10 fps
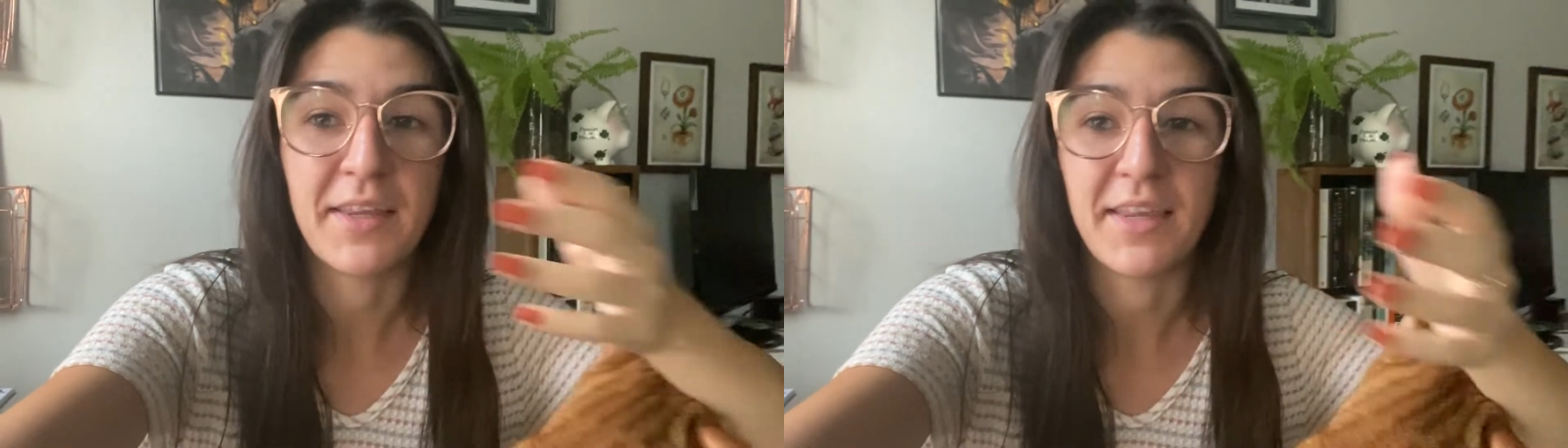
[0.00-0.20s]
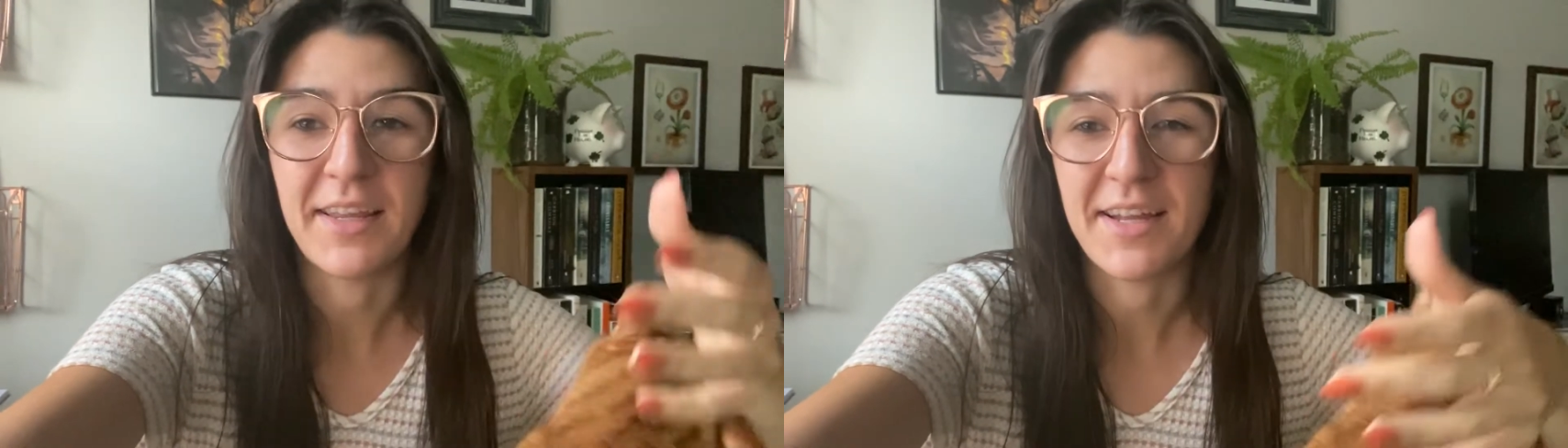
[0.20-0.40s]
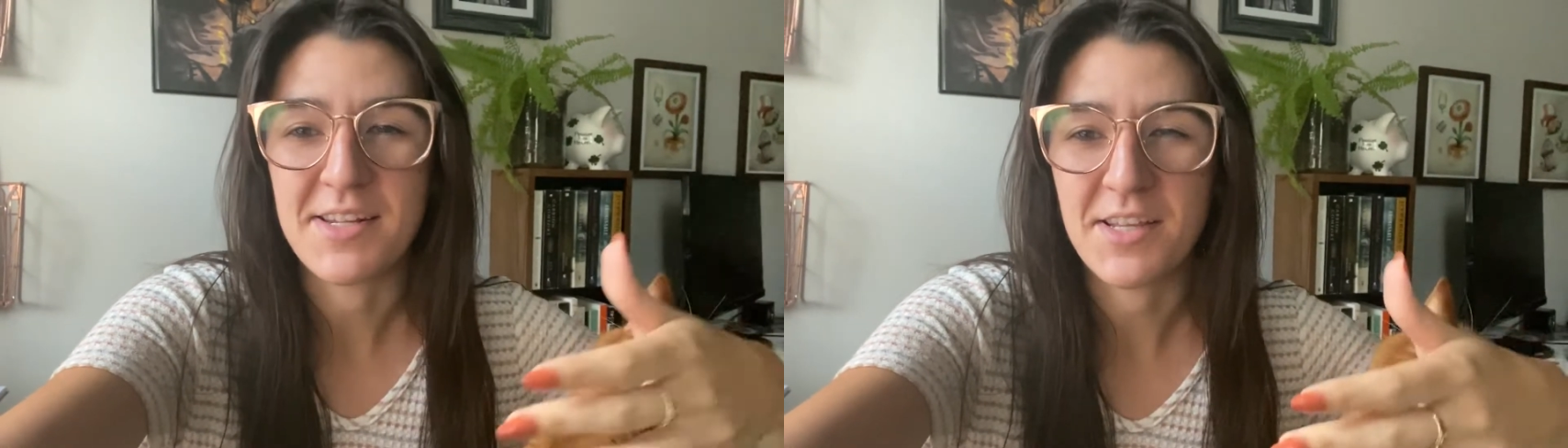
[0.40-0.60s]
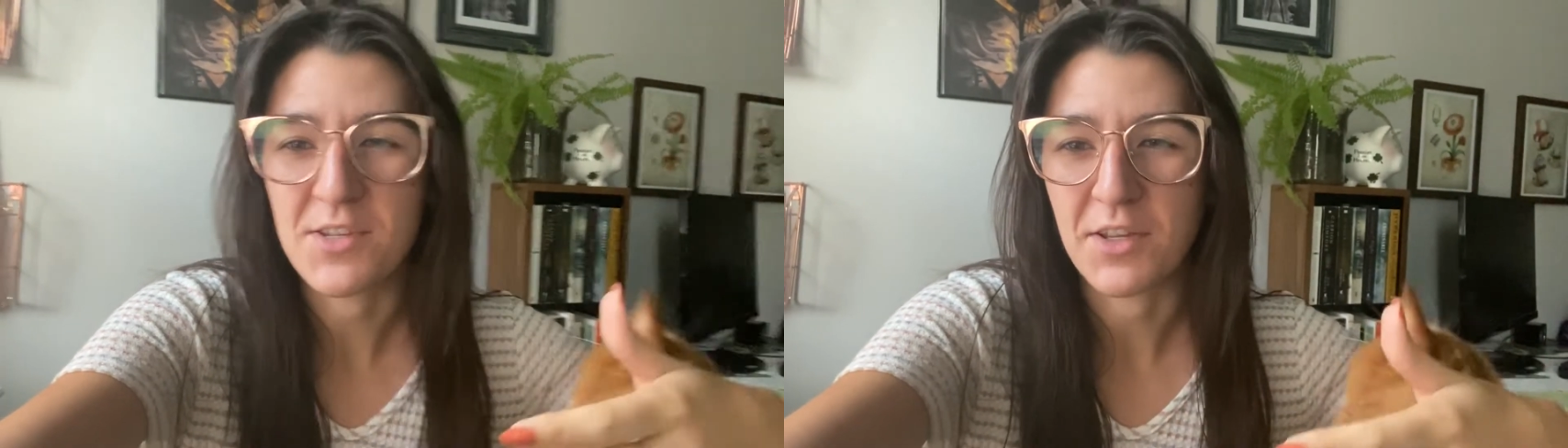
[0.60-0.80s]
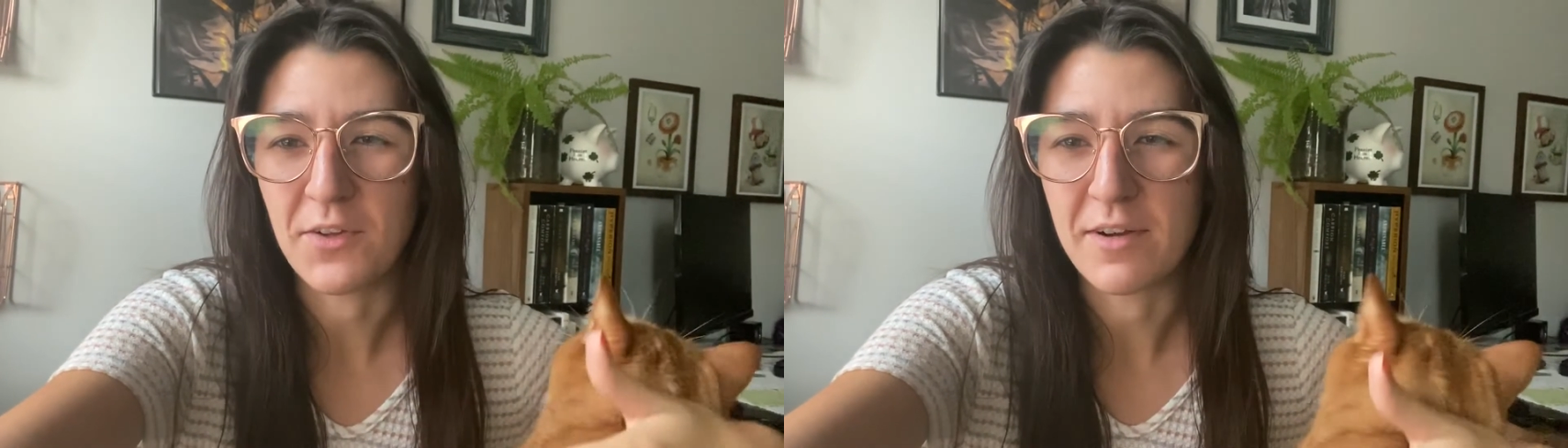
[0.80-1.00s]
and like that
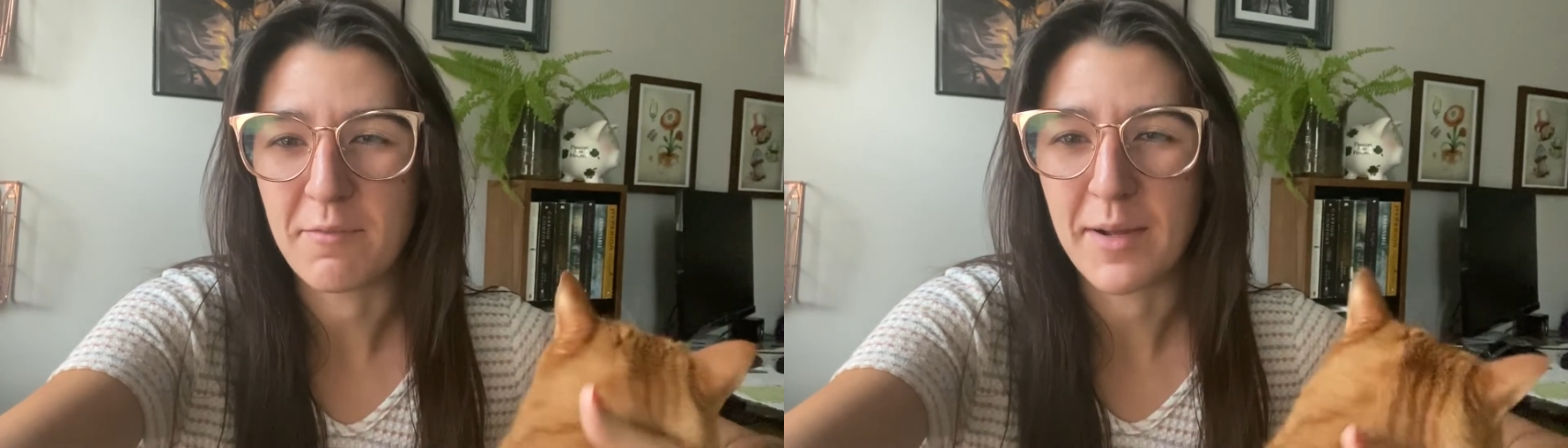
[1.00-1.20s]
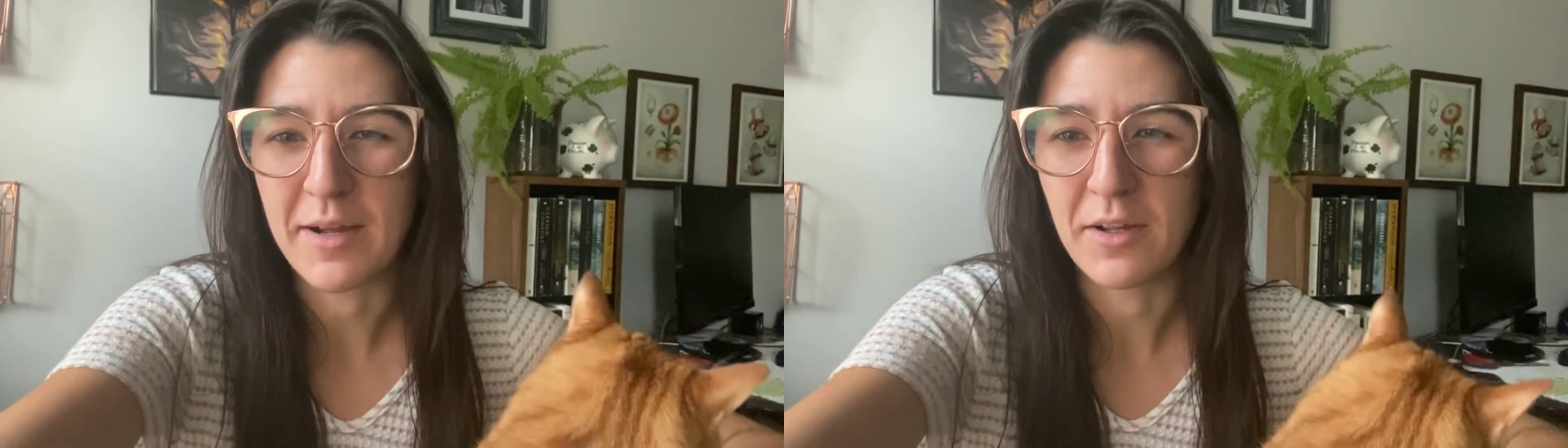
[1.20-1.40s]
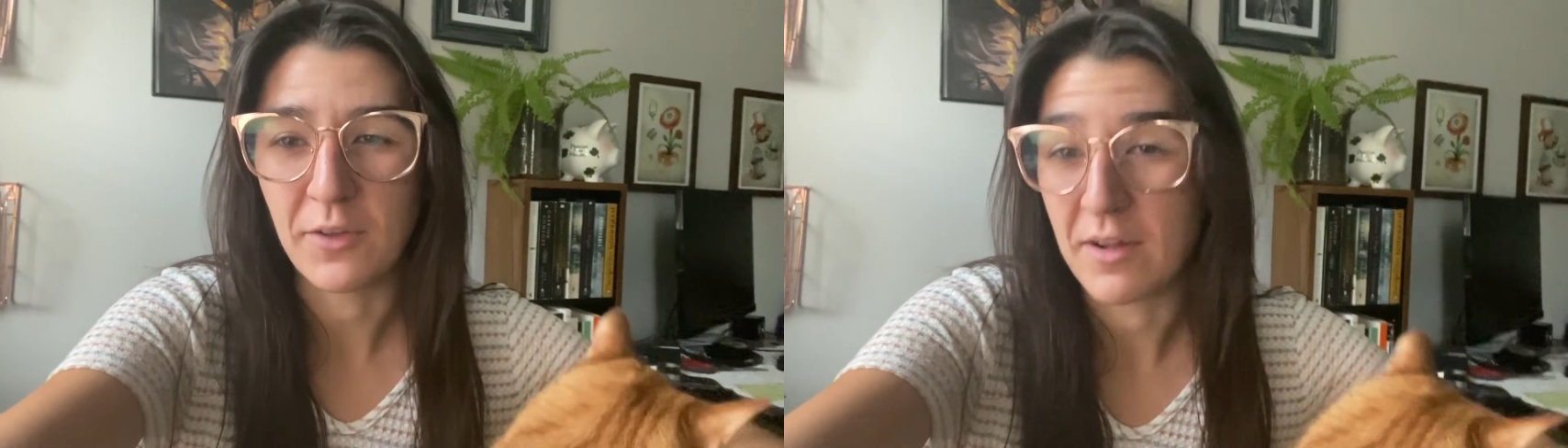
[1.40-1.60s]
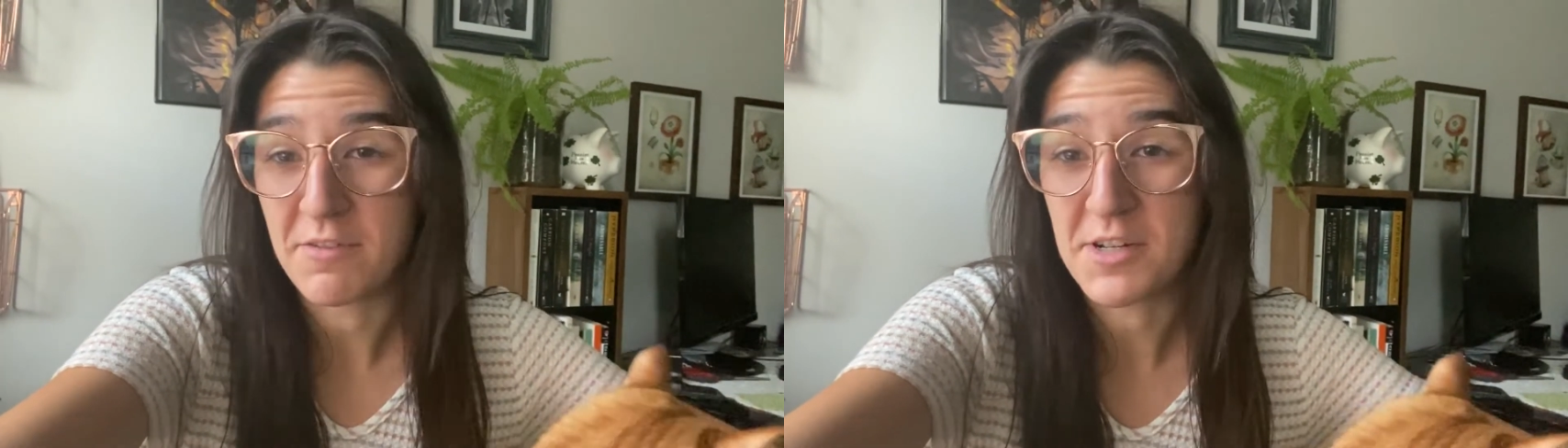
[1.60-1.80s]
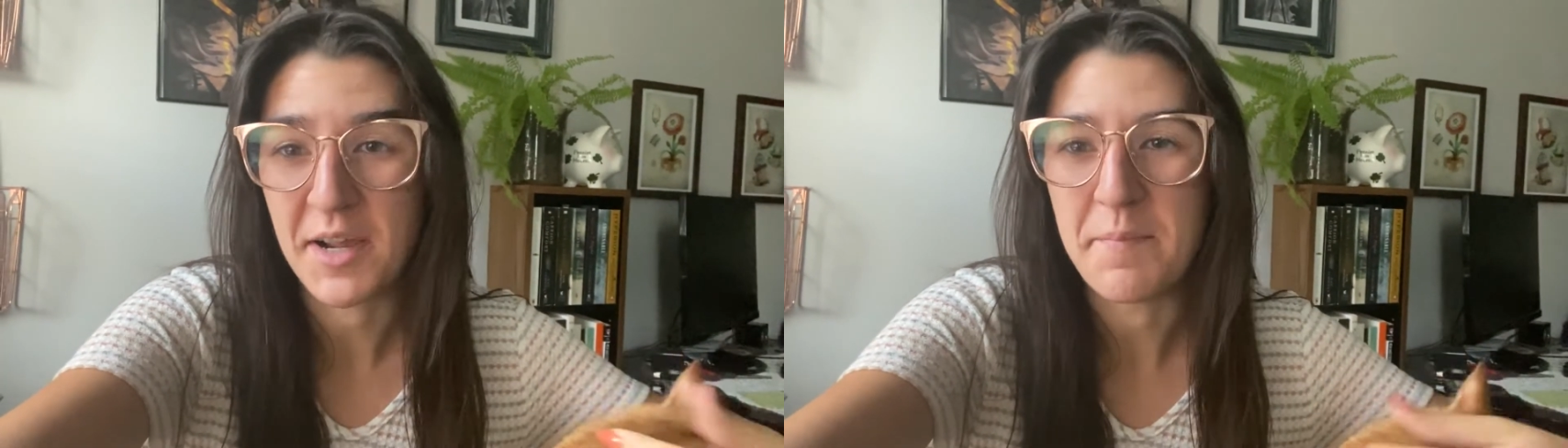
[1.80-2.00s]
takes like a lot
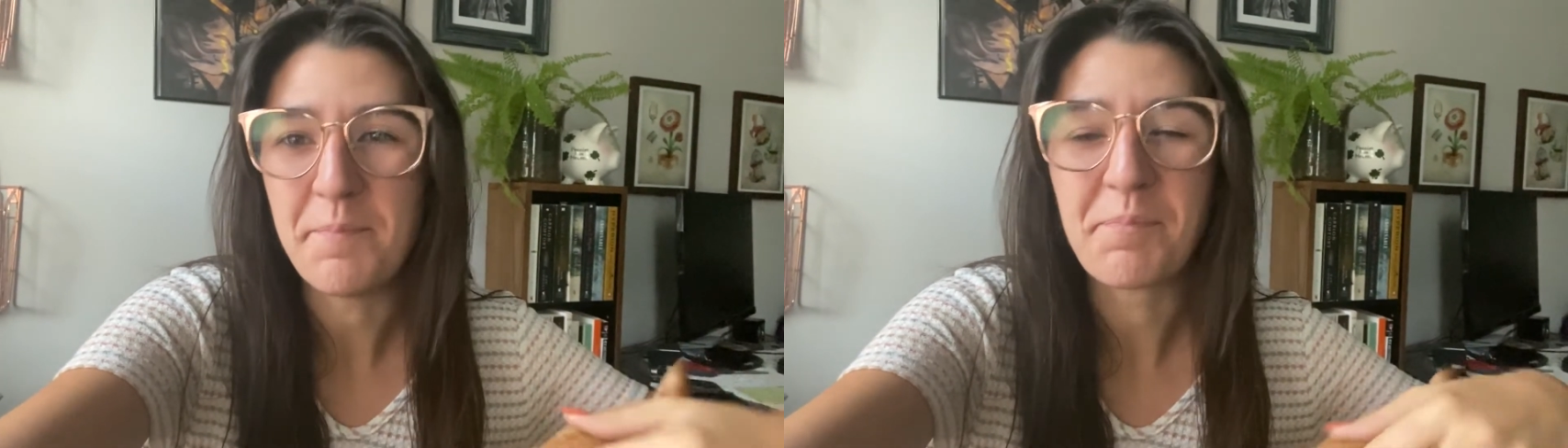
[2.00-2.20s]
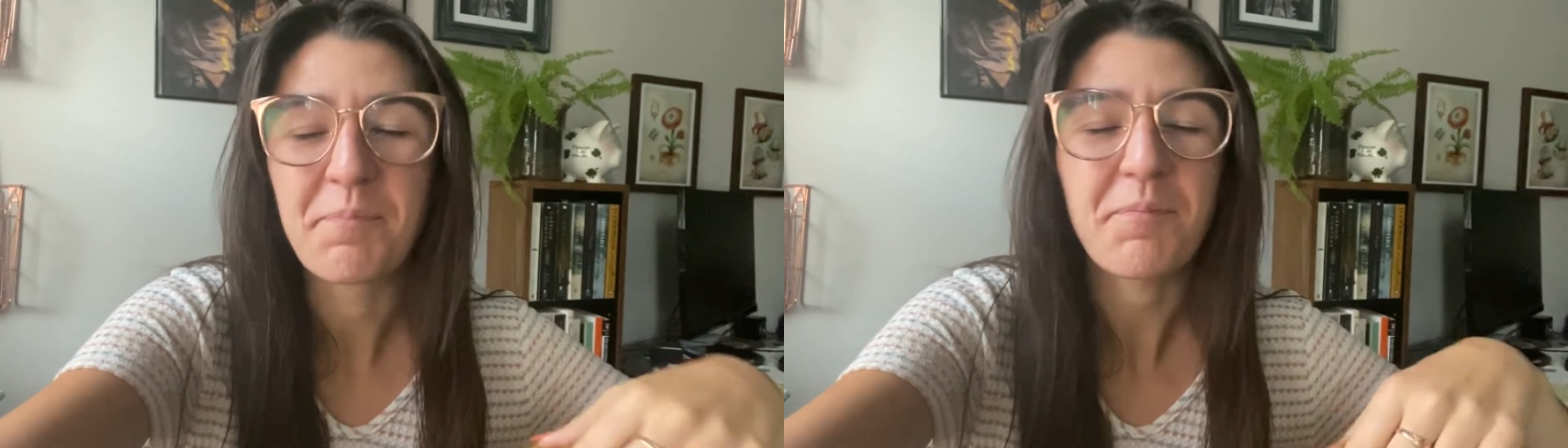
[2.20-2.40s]
of time.